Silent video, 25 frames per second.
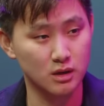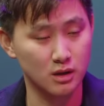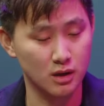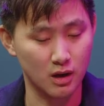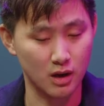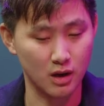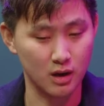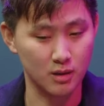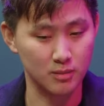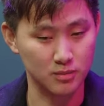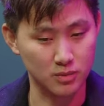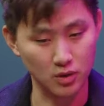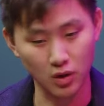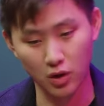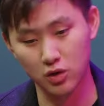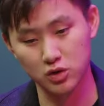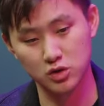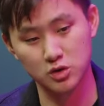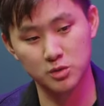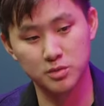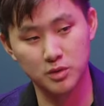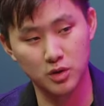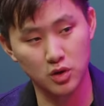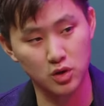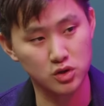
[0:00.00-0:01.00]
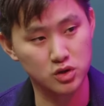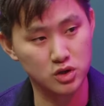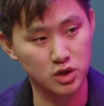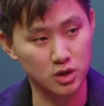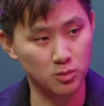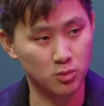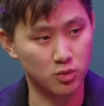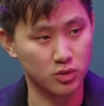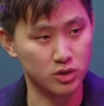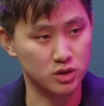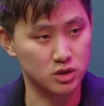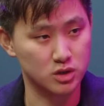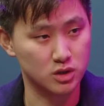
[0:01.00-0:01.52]
um,
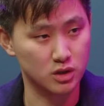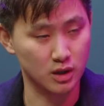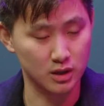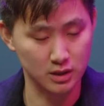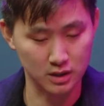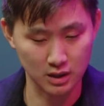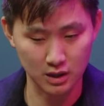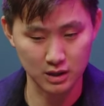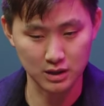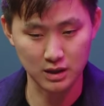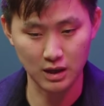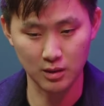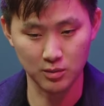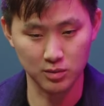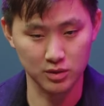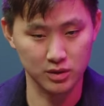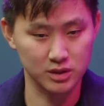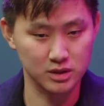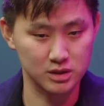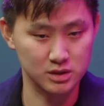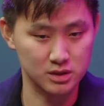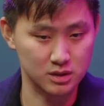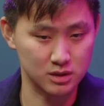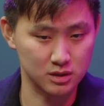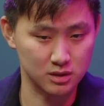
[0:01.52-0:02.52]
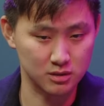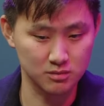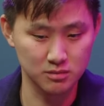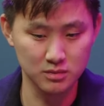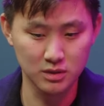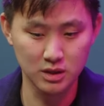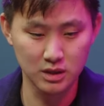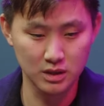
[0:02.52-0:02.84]
entrepreneurship, which I think enabled this to,